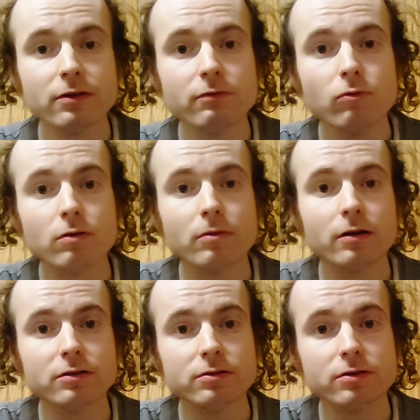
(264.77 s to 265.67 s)
very warm
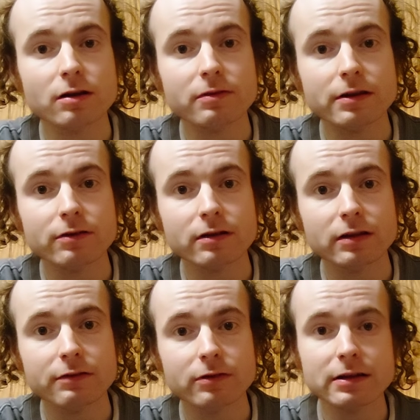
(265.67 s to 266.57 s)
heart to come here to
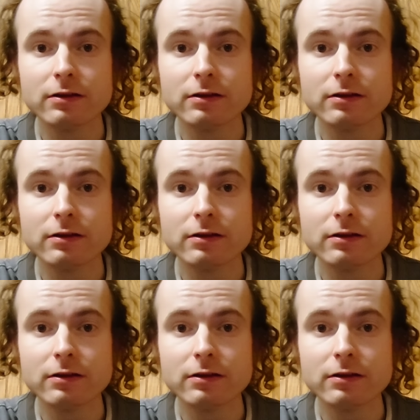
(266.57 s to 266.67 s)
Cleveland